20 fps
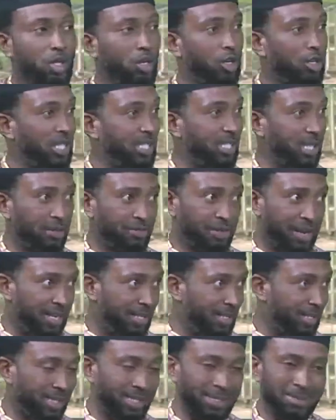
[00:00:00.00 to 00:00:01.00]
all the
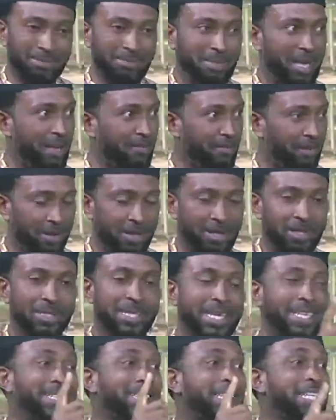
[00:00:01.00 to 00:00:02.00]
self-esteem, everything.
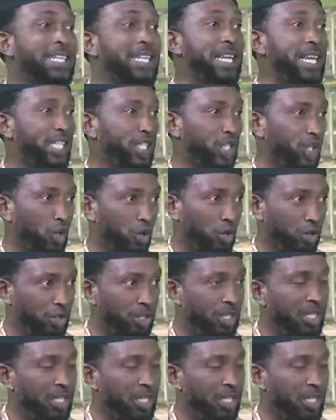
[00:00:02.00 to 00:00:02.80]
Then denatured.